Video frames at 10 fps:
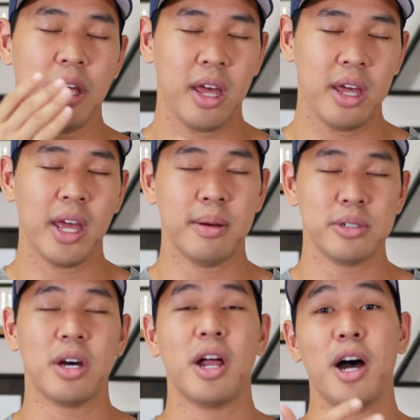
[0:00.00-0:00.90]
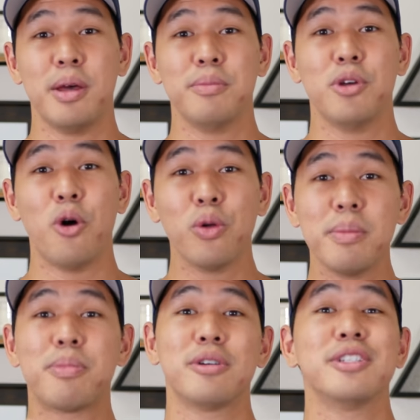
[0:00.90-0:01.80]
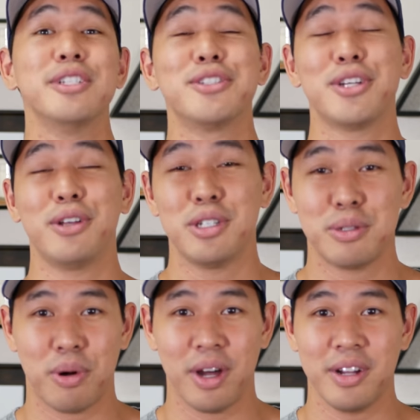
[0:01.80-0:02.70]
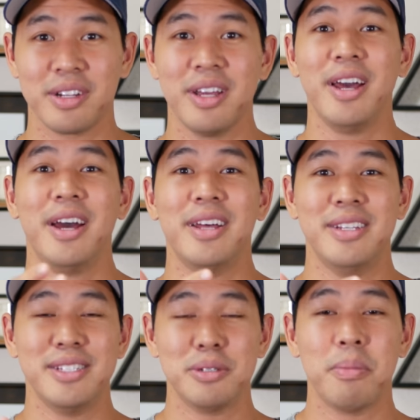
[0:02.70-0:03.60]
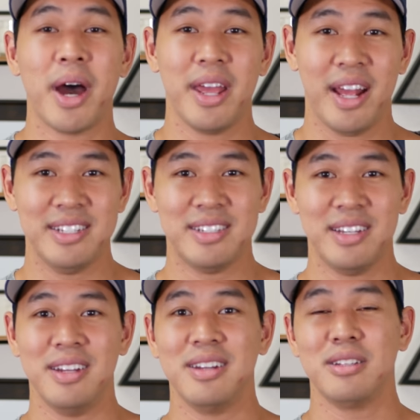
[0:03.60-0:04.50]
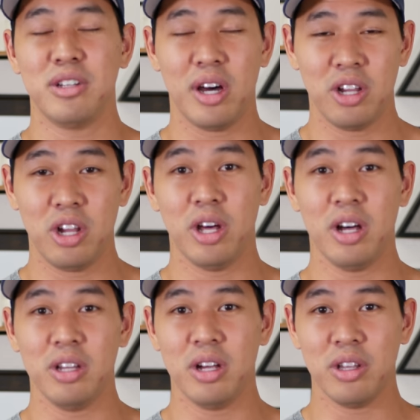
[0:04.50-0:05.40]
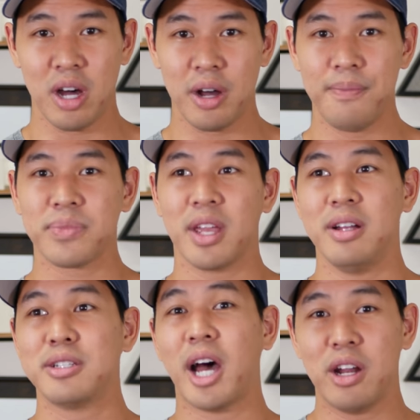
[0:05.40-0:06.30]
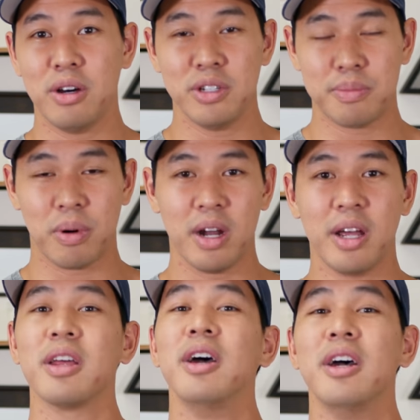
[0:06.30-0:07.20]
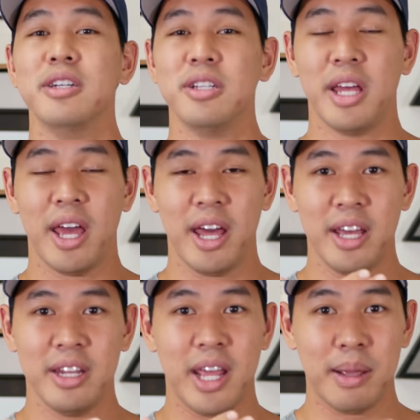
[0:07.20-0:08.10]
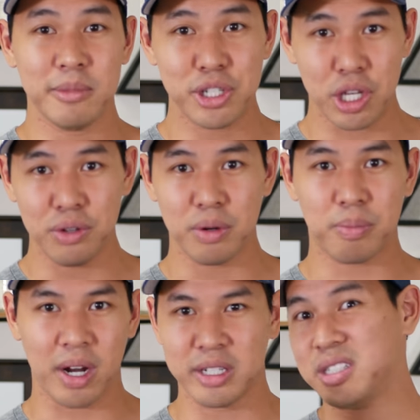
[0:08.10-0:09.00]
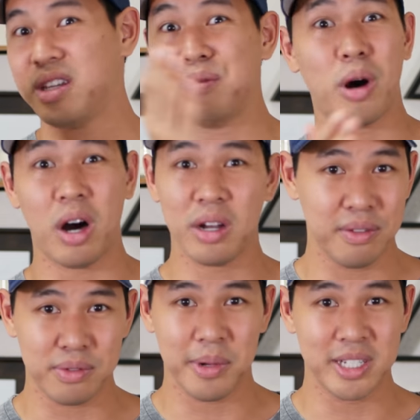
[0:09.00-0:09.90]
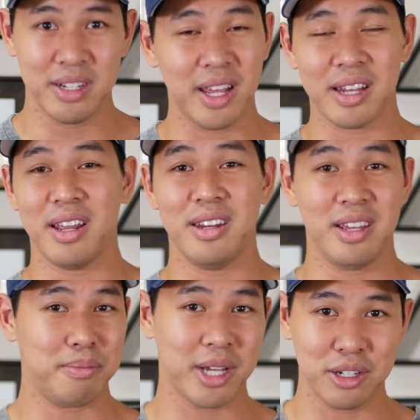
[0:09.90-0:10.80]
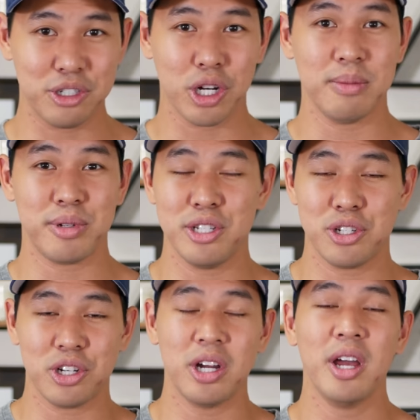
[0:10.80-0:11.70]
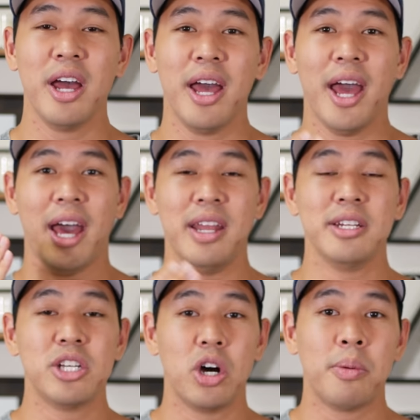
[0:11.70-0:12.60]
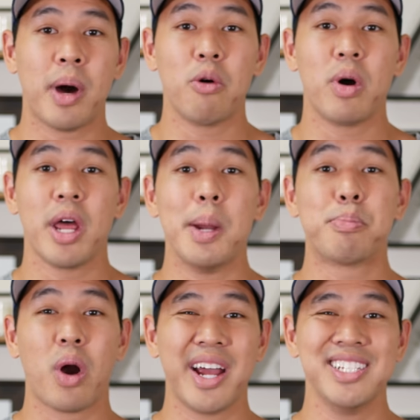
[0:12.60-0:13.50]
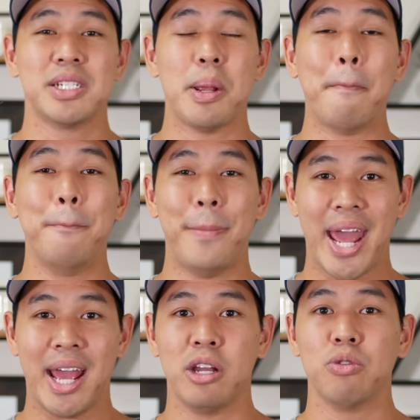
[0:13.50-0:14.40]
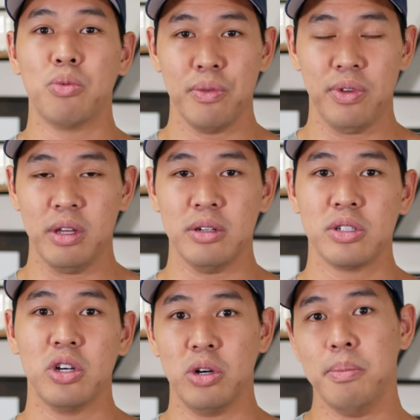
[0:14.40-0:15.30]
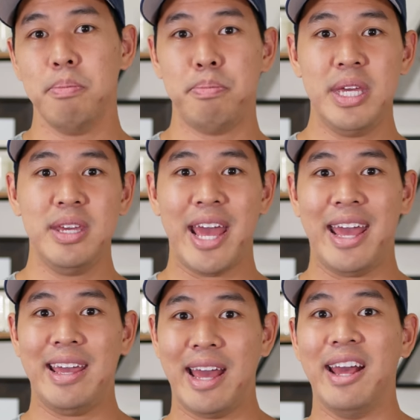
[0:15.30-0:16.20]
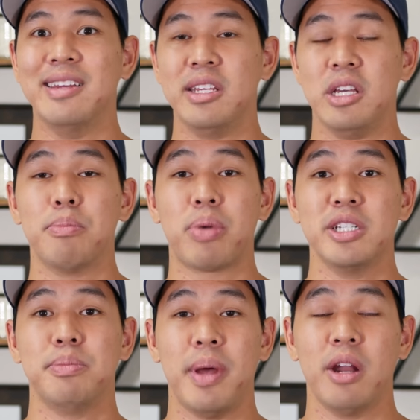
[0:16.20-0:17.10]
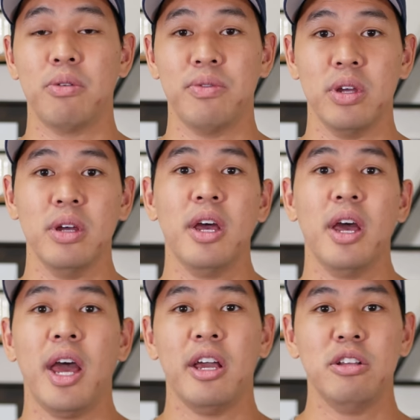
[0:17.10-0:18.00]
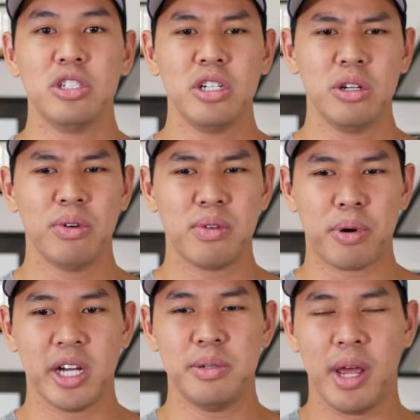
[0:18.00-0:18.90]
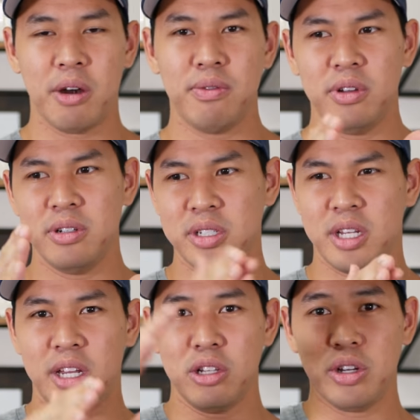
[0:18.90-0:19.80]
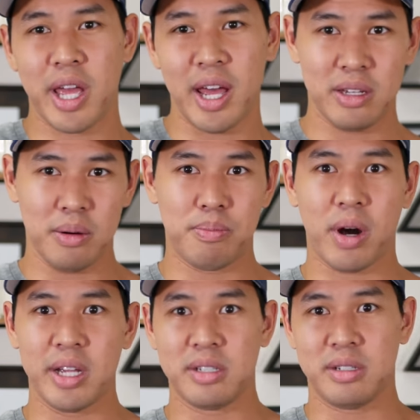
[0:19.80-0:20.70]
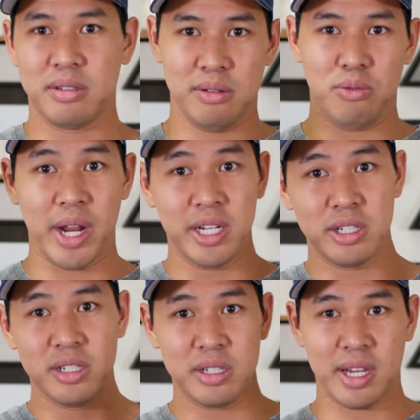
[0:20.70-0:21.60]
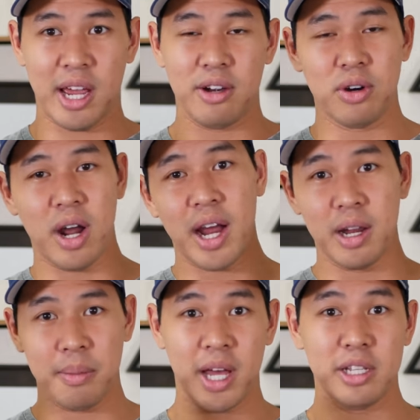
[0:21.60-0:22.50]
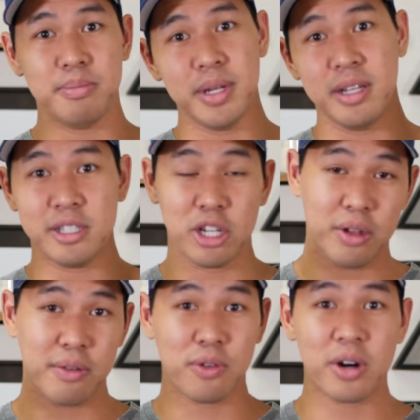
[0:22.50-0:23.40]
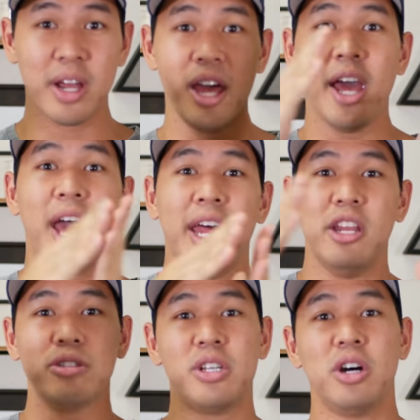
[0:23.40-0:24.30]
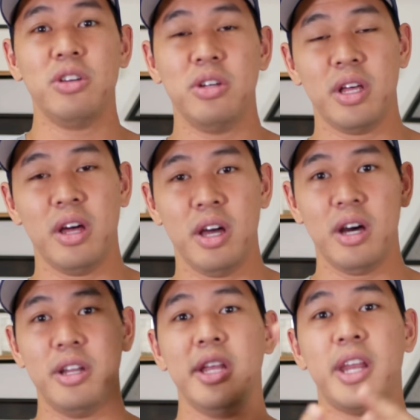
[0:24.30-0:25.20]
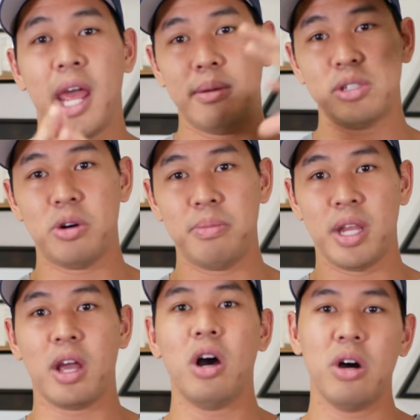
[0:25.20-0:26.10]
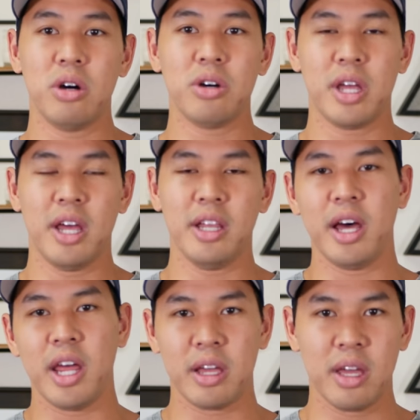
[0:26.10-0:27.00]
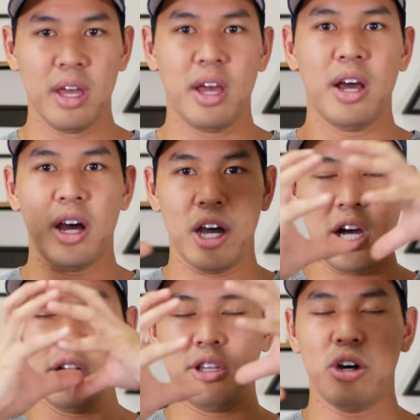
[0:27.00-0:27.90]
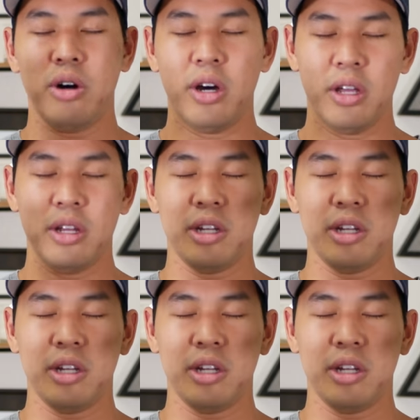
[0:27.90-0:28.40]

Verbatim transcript: hey Amazon, I am the only person selling this product. This is my ASIN, la la la la la, title of the product, and then name the SKU of the product. Just give them all the information that they need, make their jobs easier, and then tell them I want a price band review. So B-A-N-D, price band review. And usually with the price band reviews, they look at the price ranges that your item has been selling for, and they'll tell you, and then Amazon will be like, oh, okay, like they'll